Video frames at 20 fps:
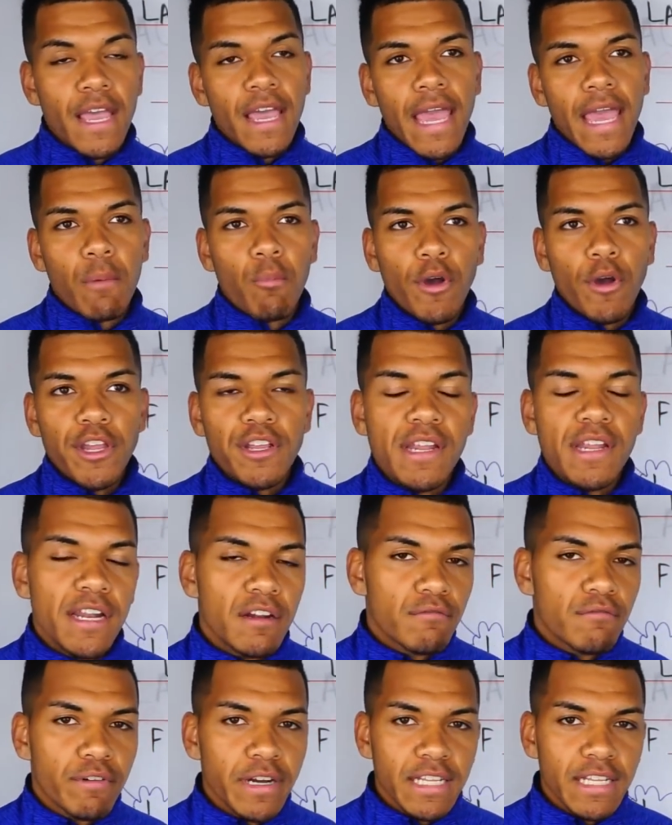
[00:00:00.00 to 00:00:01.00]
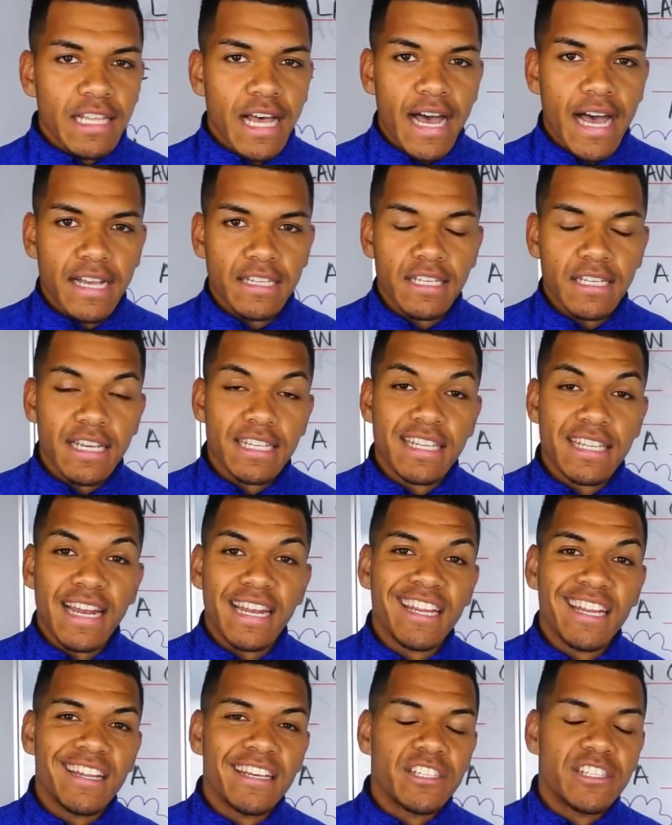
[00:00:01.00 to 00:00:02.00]
And what you need to realize is that
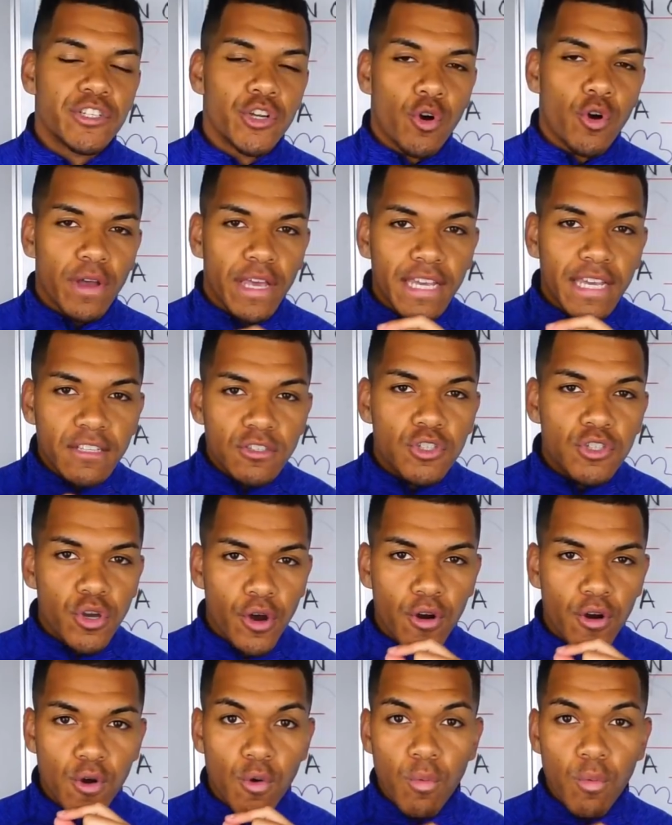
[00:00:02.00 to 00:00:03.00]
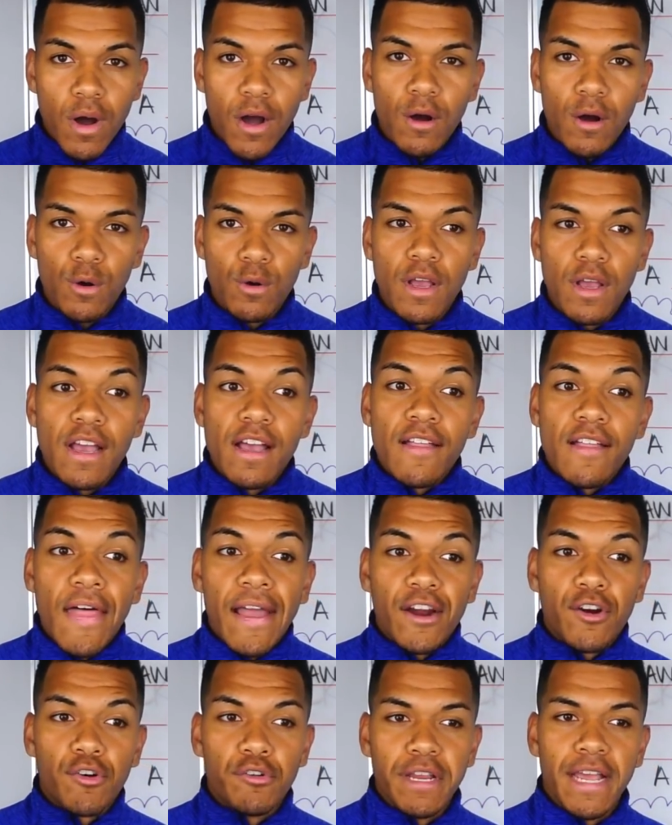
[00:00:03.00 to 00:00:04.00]
it is your internal world
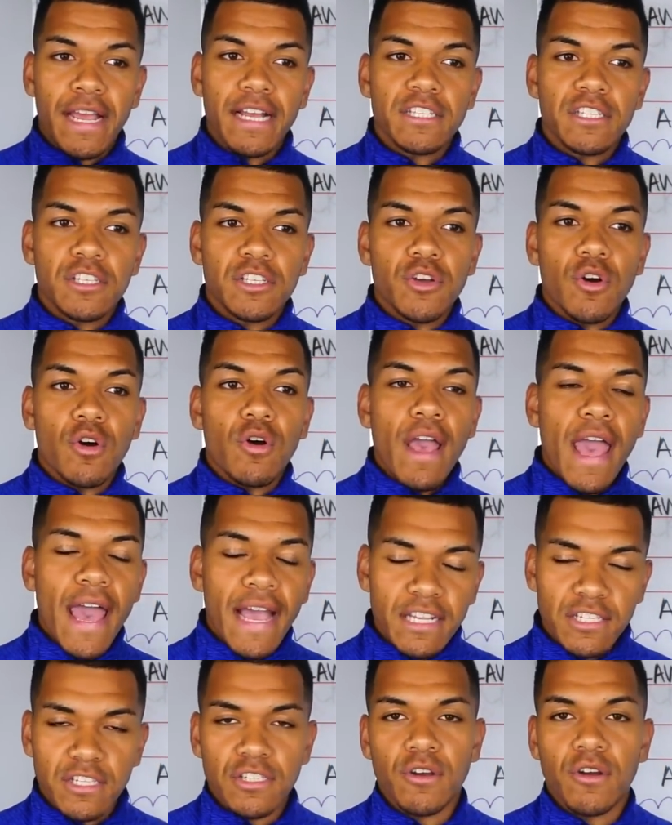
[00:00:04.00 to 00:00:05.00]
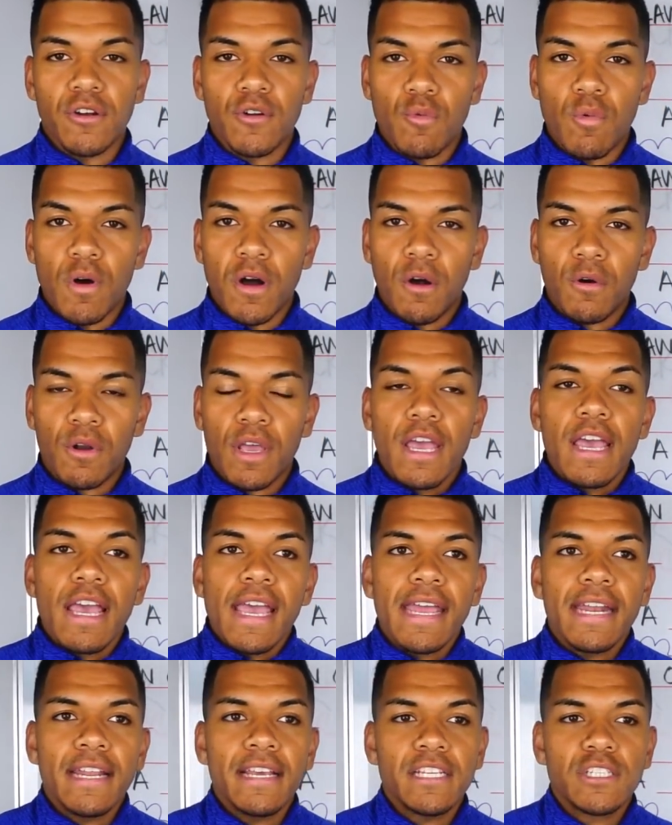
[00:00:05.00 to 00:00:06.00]
that creates your external world.
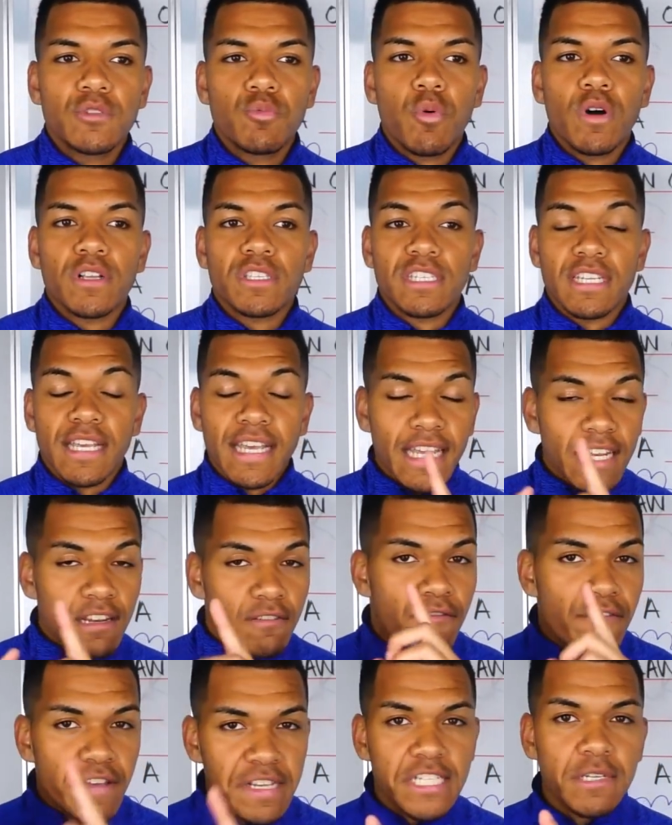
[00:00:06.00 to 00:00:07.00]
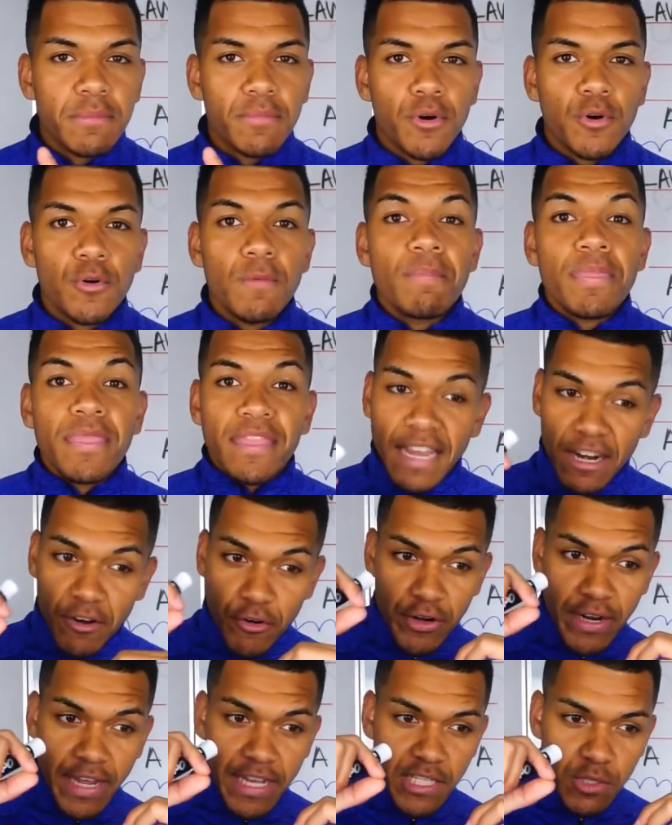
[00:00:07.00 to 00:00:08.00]
It is what's invisible that
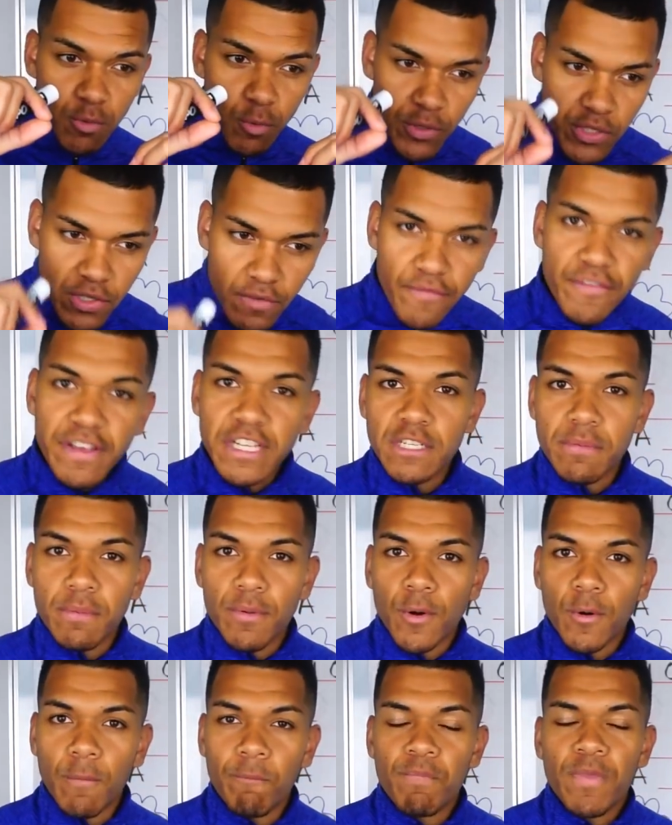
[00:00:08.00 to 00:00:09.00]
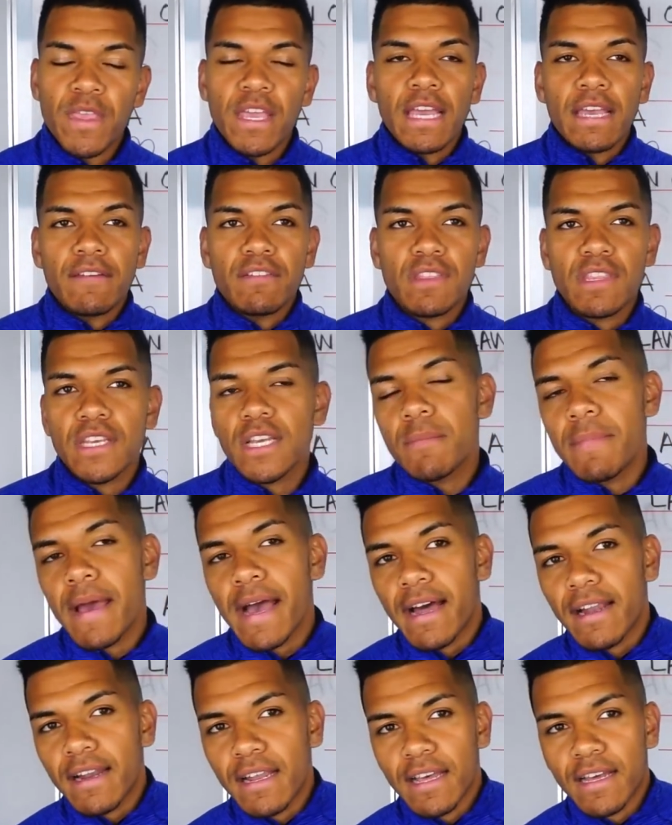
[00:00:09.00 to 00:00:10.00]
creates what's visible. If you think
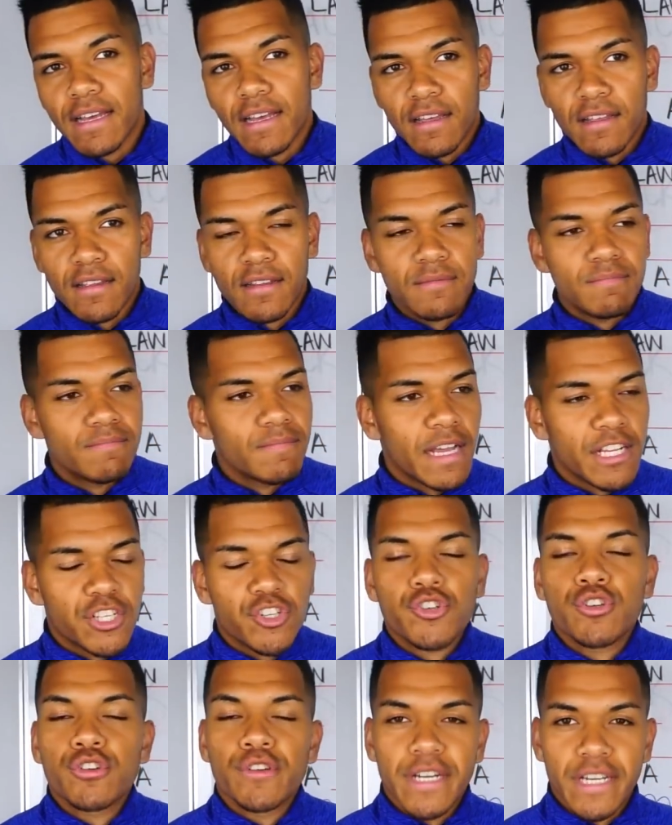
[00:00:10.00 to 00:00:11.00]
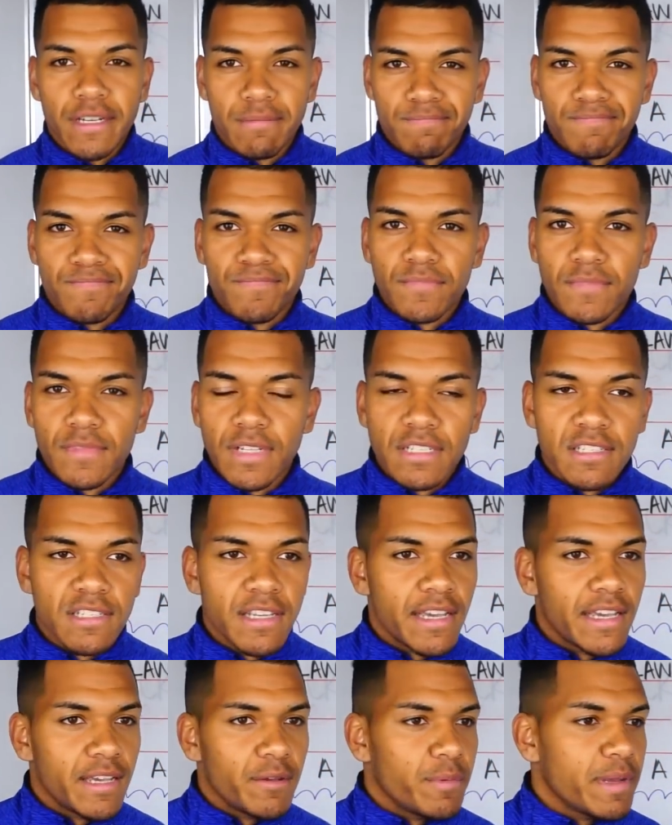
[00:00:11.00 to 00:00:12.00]
about a tree, let's
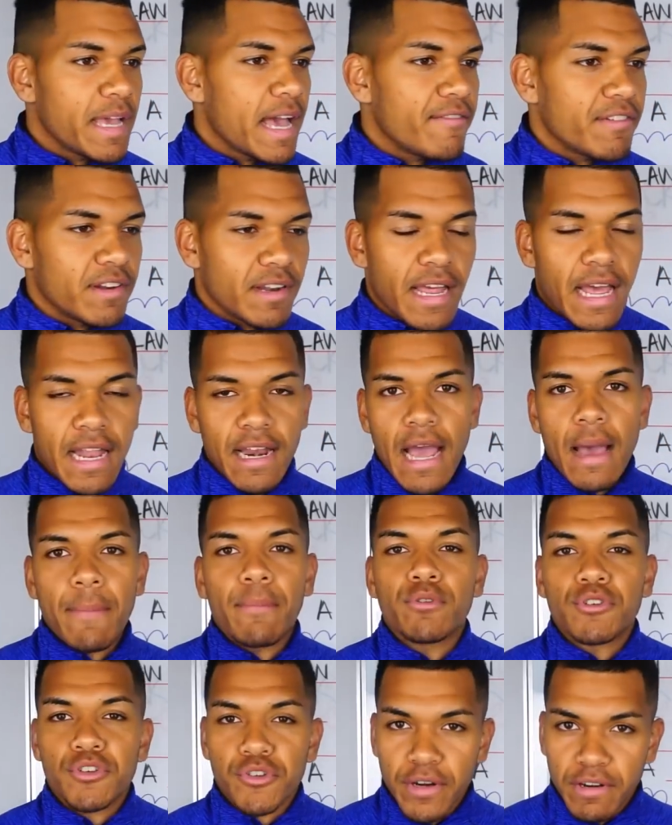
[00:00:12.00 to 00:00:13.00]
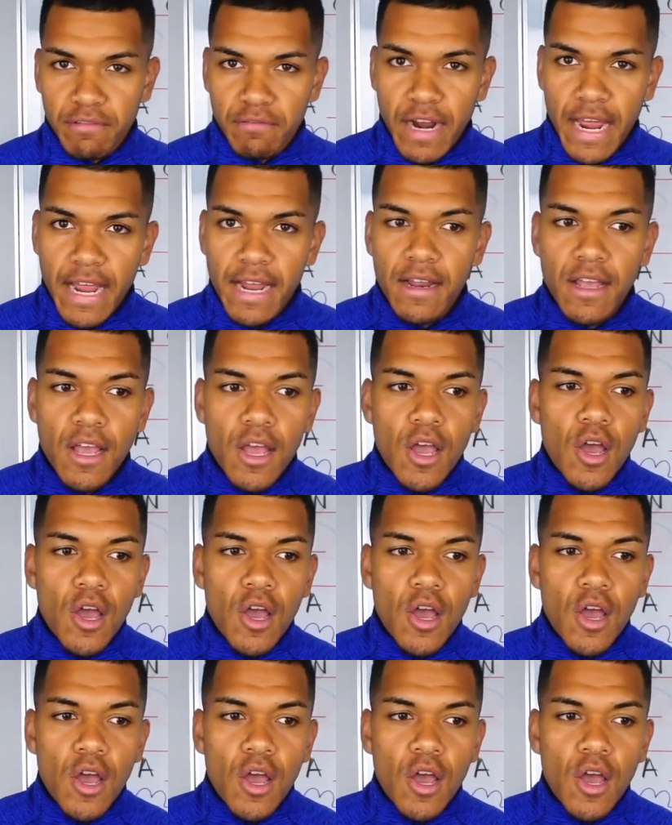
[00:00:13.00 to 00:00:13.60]
say we have an apple tree, right?